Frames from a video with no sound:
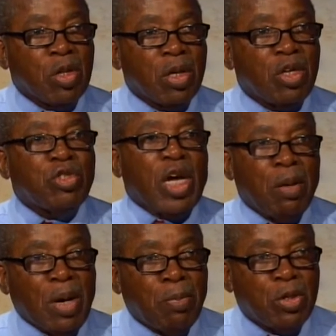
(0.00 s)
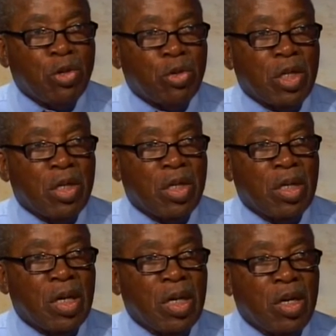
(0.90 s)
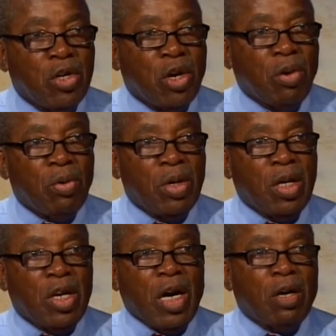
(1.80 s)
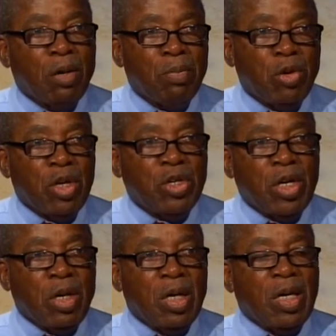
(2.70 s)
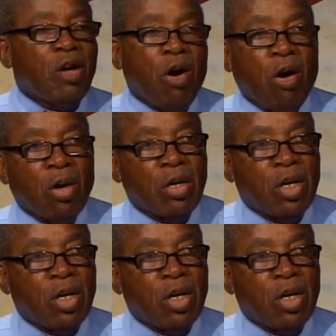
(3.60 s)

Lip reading: the same opportunity, in their community, in all of the